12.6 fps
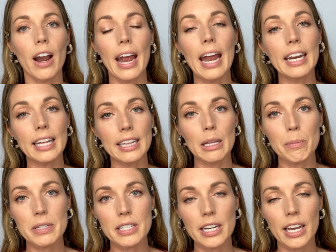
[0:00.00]
any
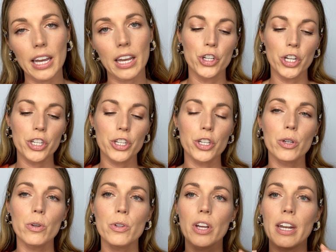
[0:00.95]
lipstick, just
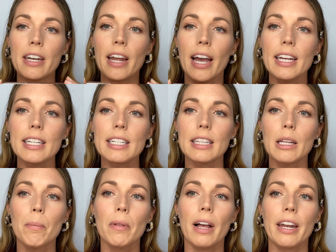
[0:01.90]
use a nice
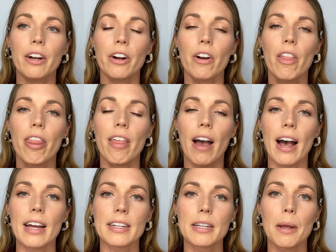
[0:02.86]
lip liner
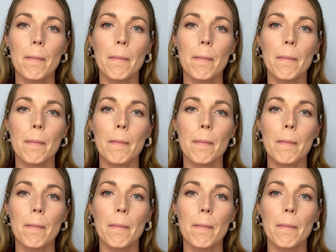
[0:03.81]
that